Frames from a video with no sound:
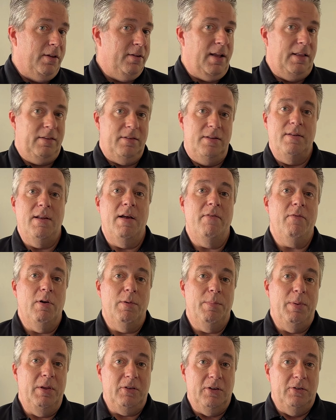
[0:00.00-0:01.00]
That's never a
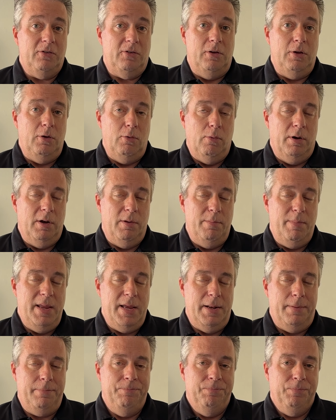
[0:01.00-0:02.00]
position you want to be
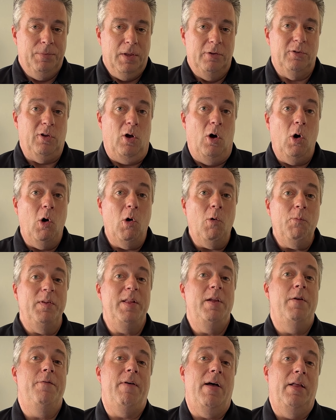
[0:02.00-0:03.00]
in. So
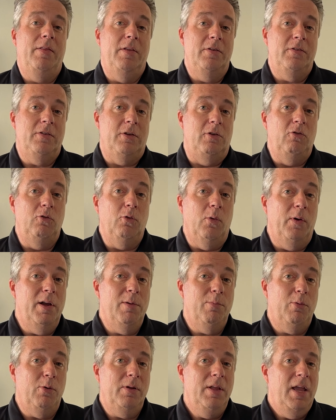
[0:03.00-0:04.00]
hopefully you found this
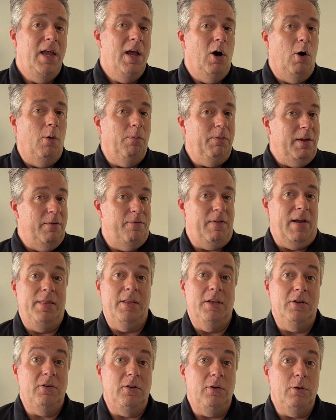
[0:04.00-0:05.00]
enjoyable. Hopefully you found
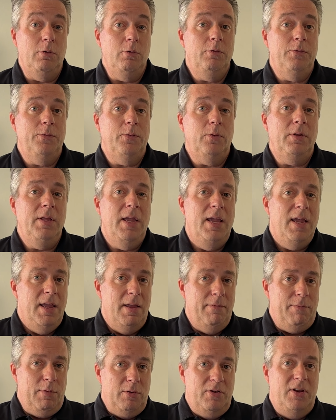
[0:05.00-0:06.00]
this useful.
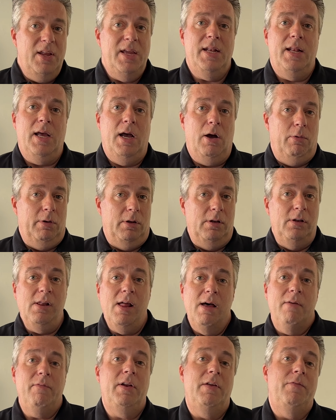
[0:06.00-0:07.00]
If you did, I would
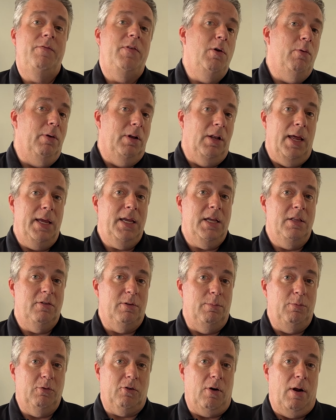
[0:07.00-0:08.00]
love it if you would like and
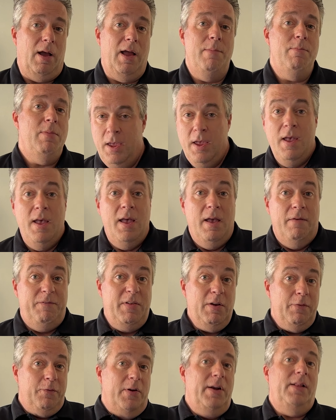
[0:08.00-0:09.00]
subscribe.
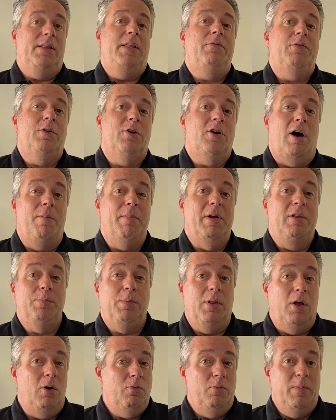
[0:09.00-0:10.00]
Feel free to leave some comments
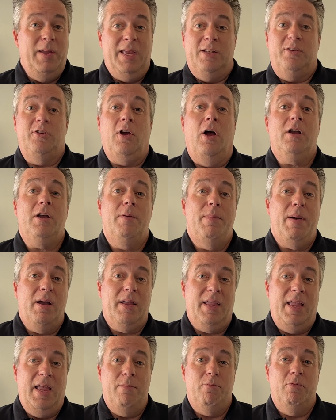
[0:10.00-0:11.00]
below. We can talk
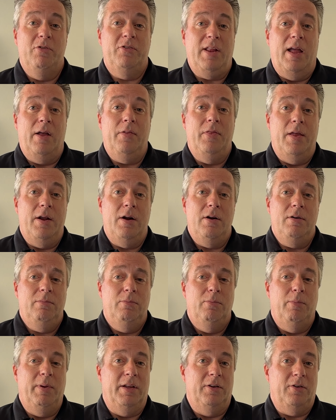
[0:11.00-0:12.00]
about cameras down there.
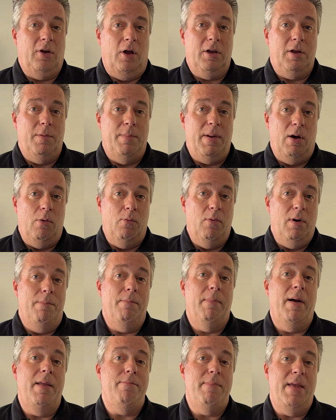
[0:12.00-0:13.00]
We can talk about what
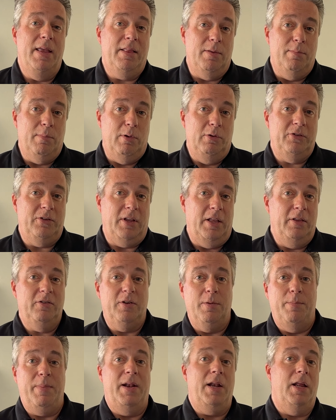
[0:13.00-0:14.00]
might make the most sense
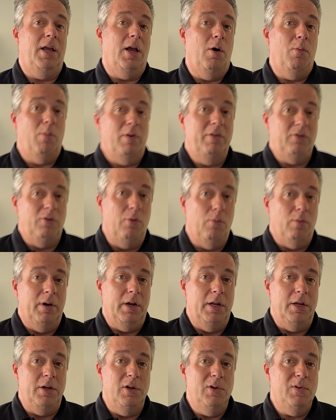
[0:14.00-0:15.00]
depending on what you want
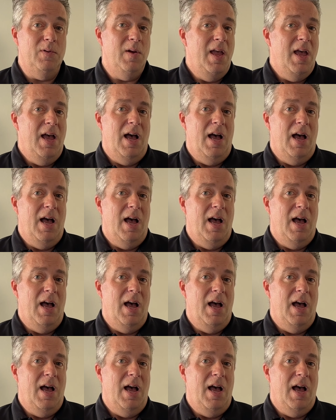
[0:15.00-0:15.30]
to do.